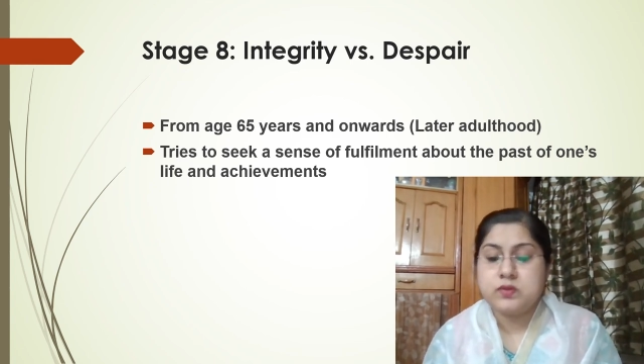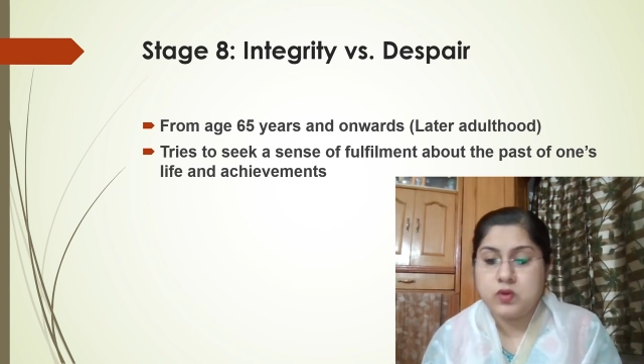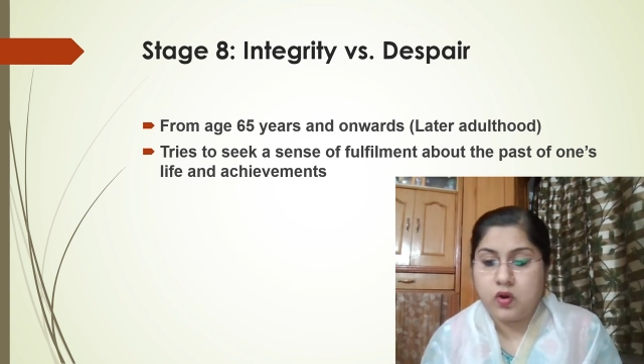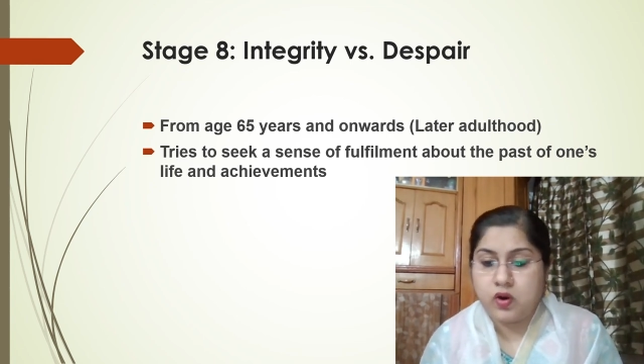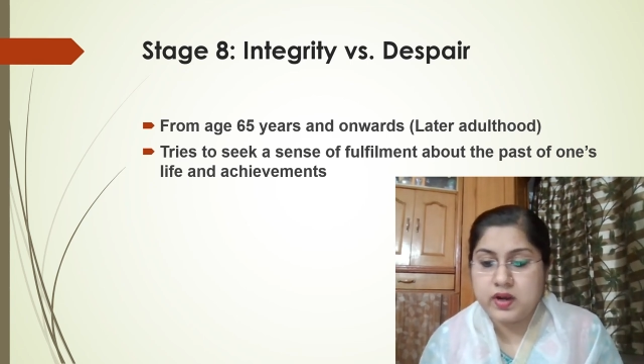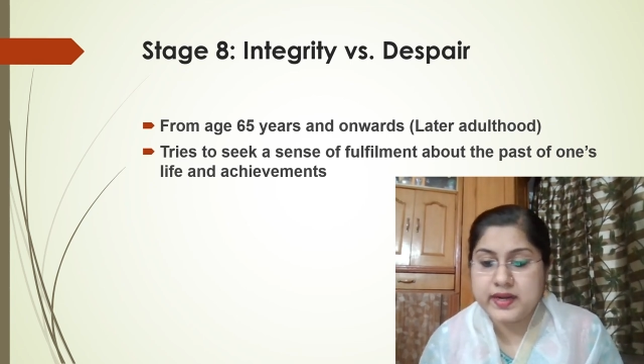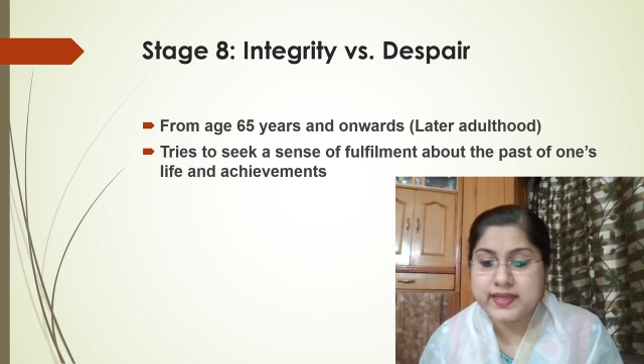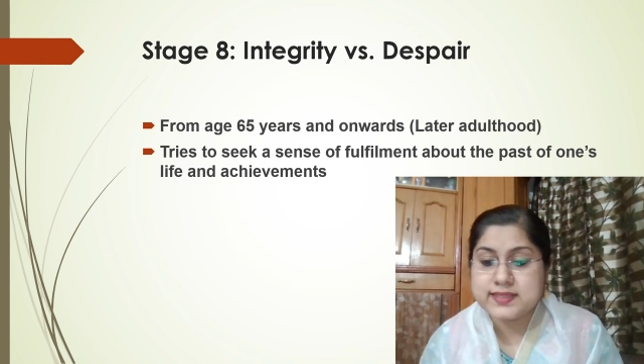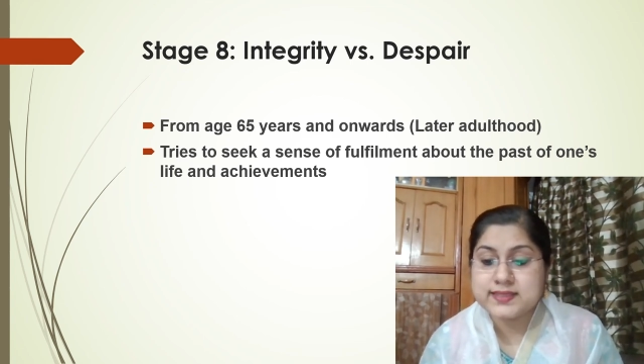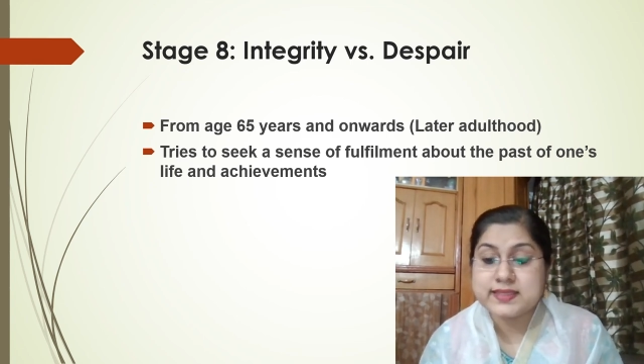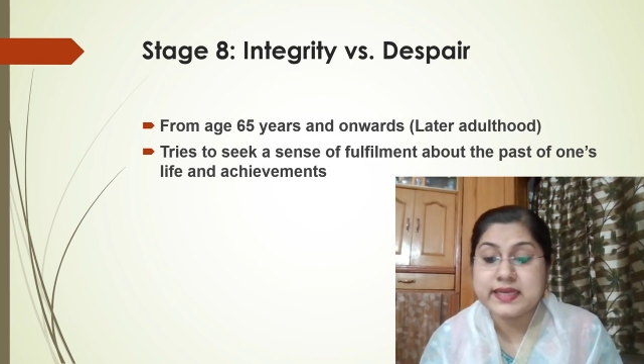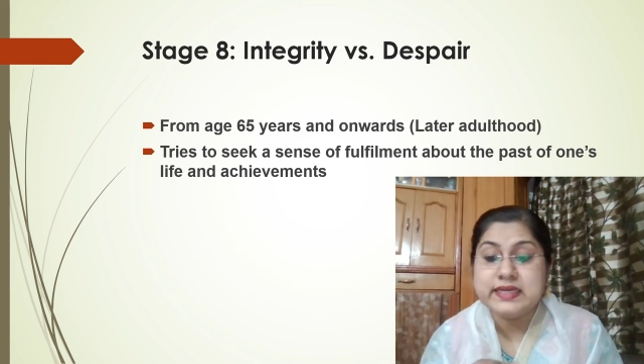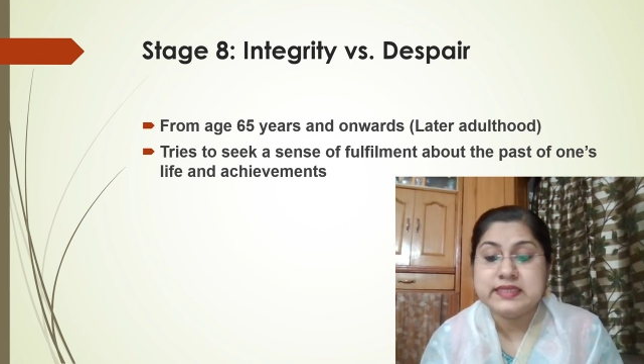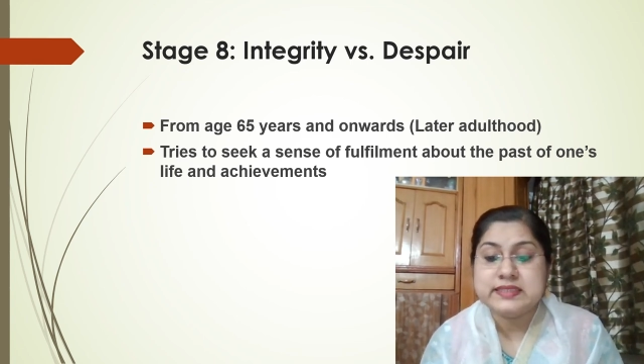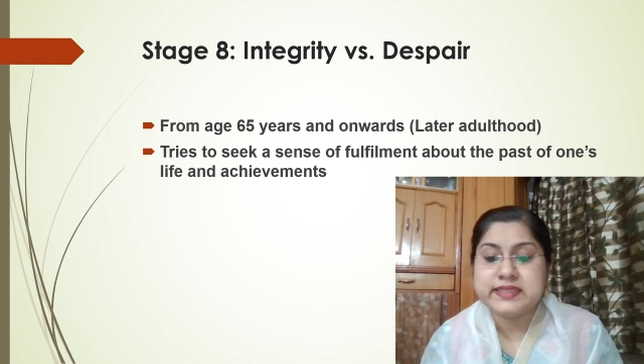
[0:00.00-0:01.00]
called as
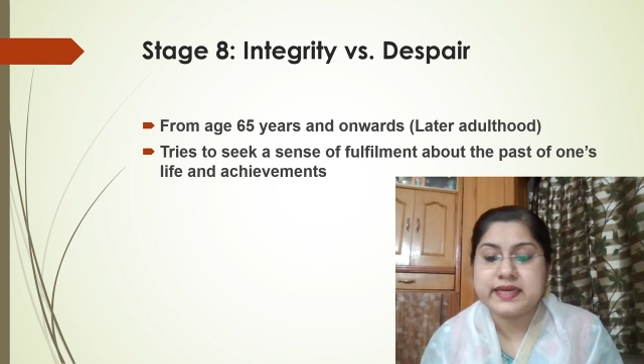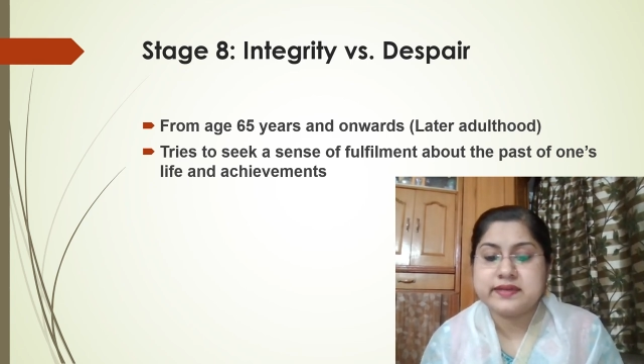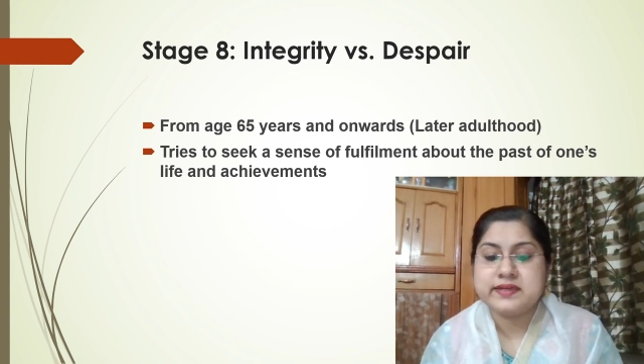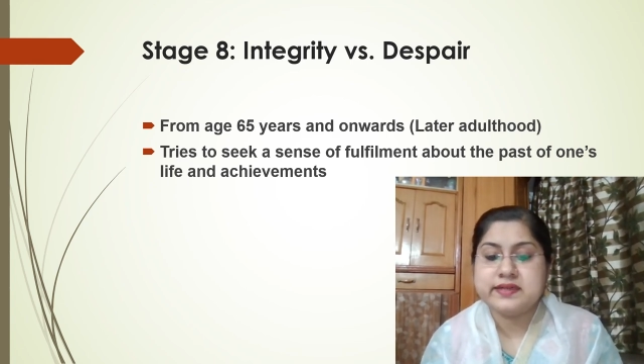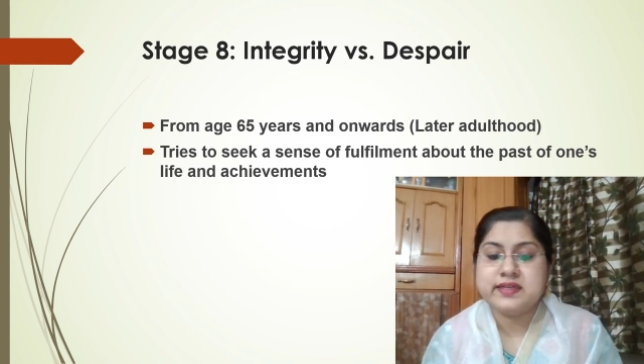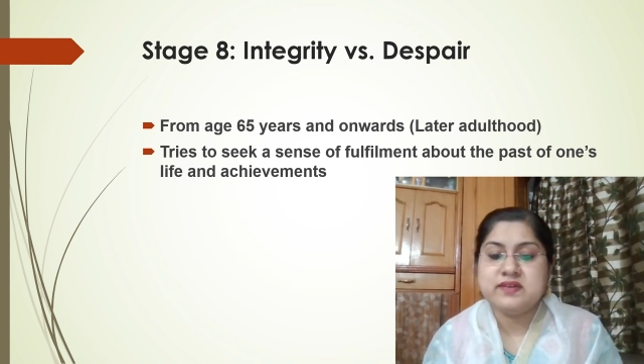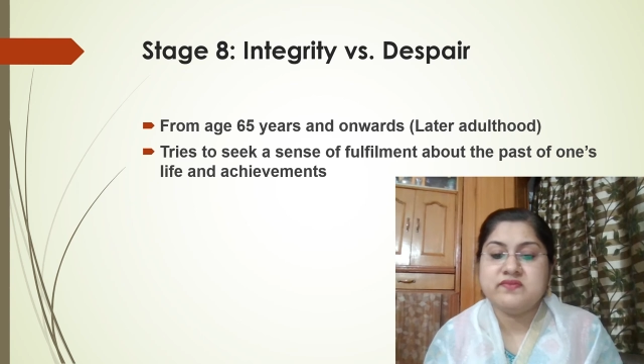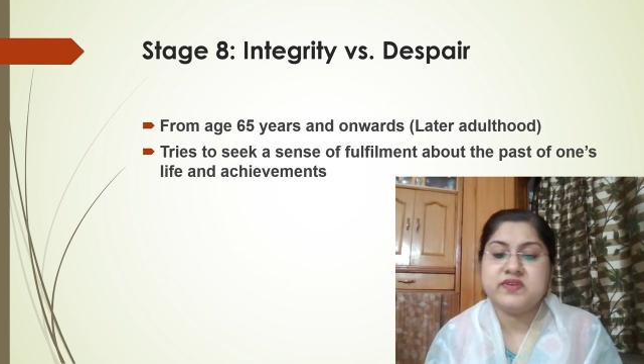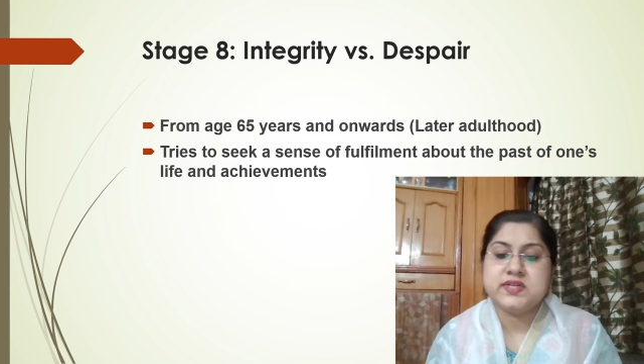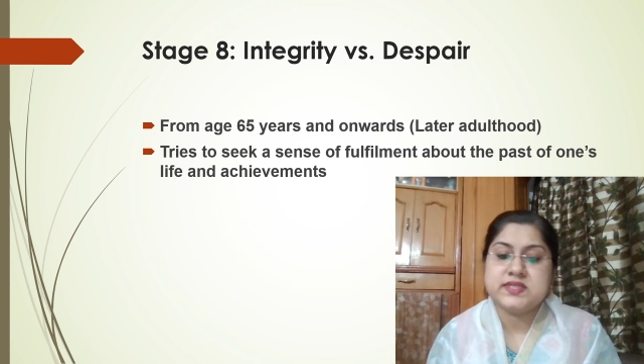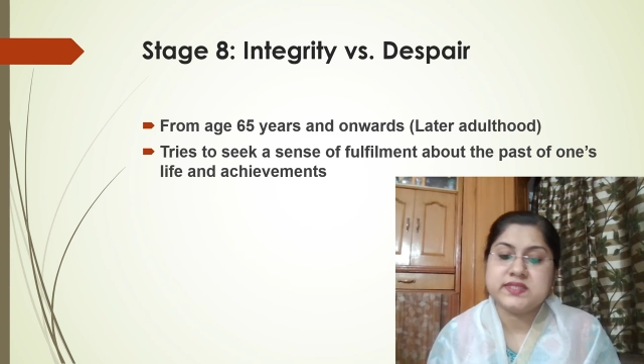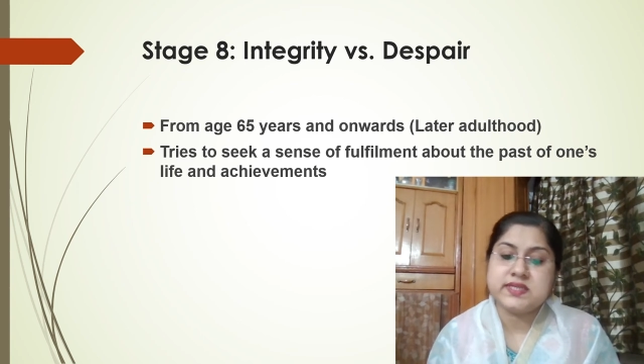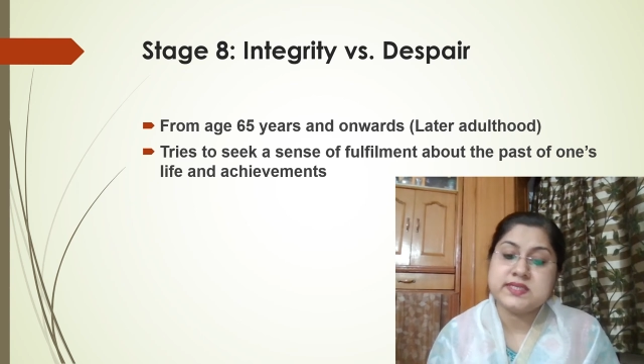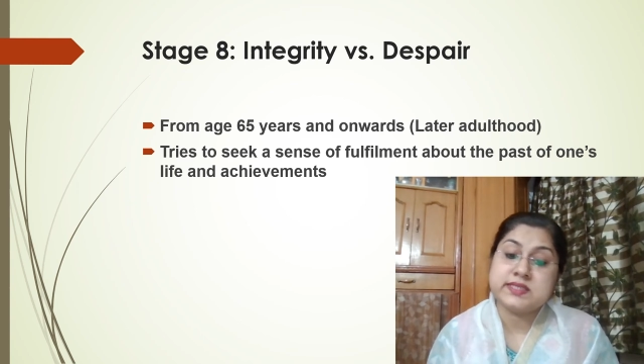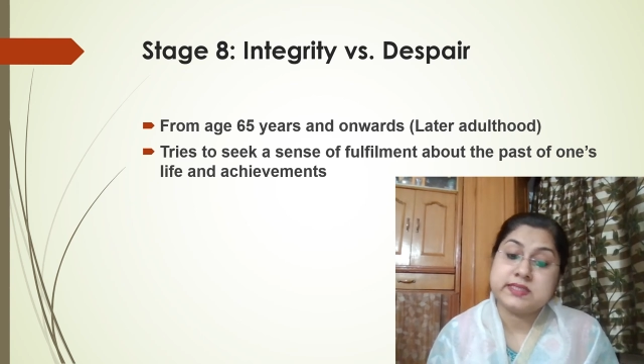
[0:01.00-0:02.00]
integrity
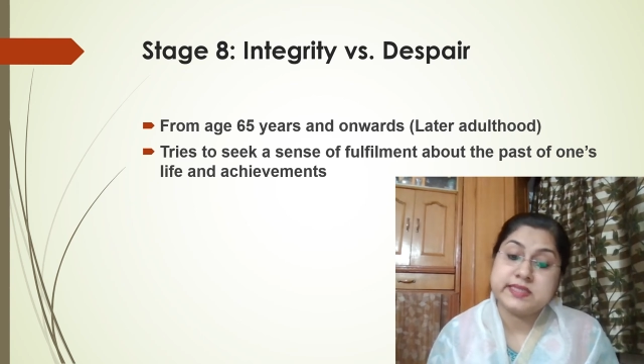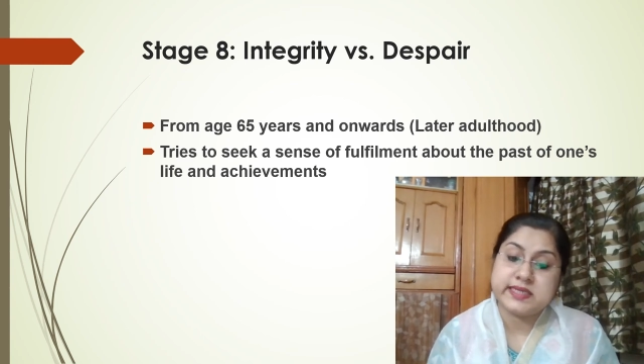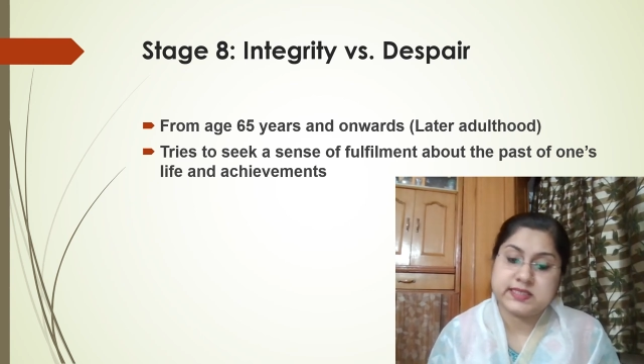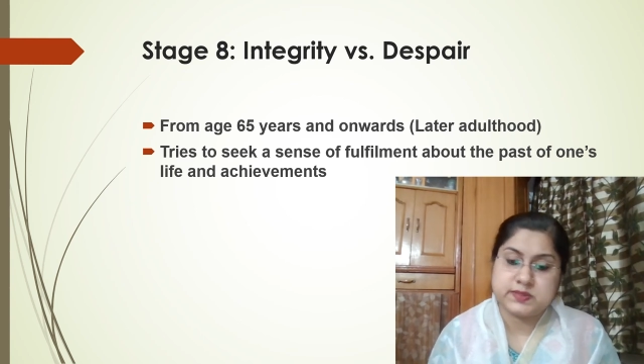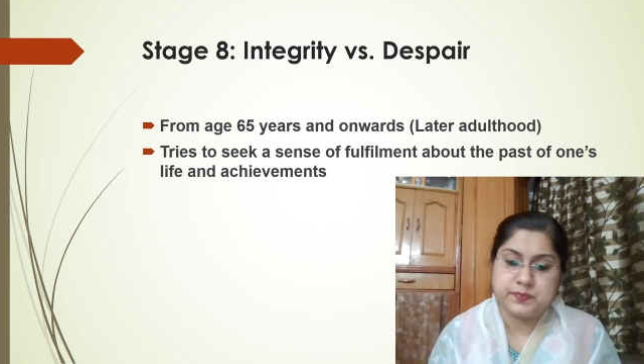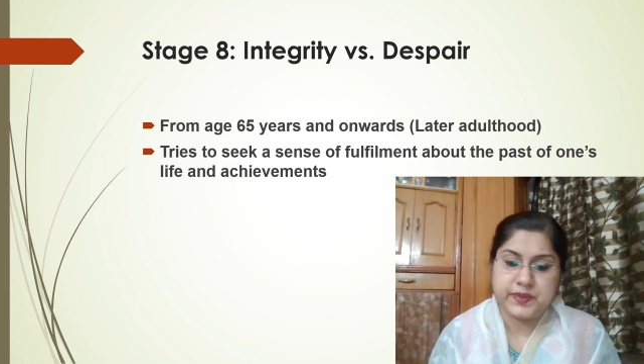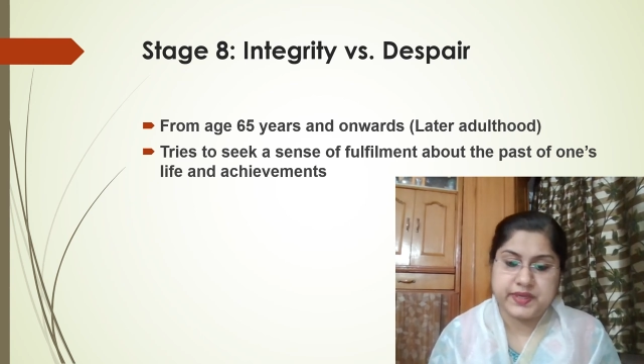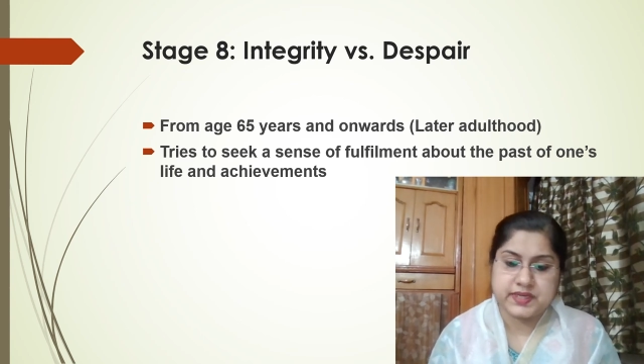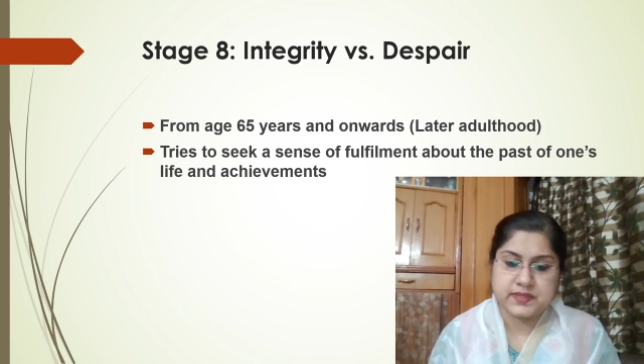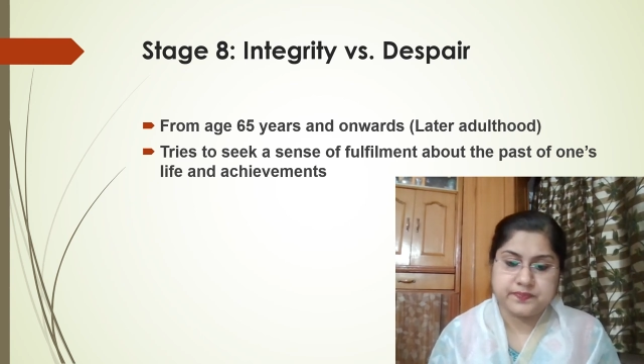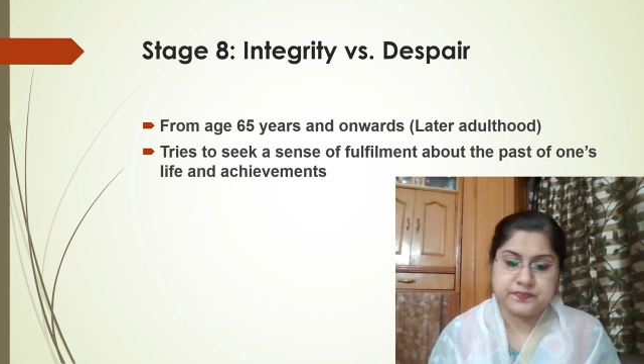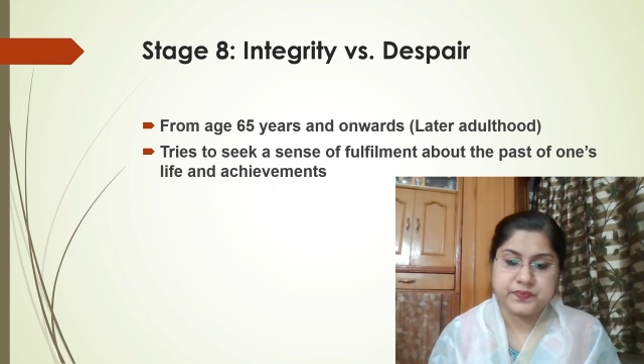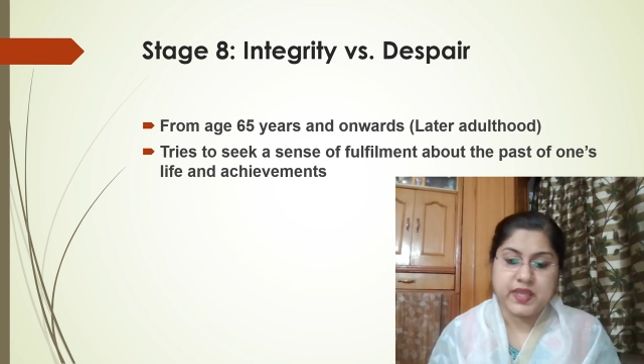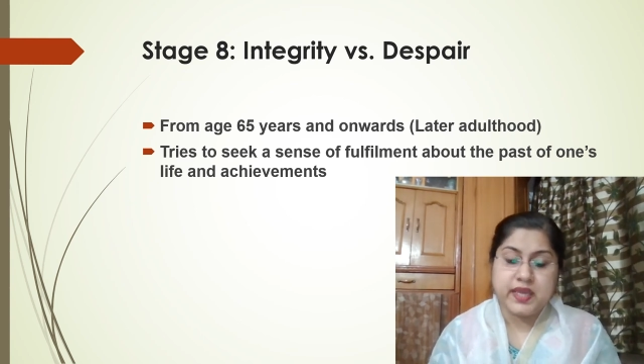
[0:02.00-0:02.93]
versus despair.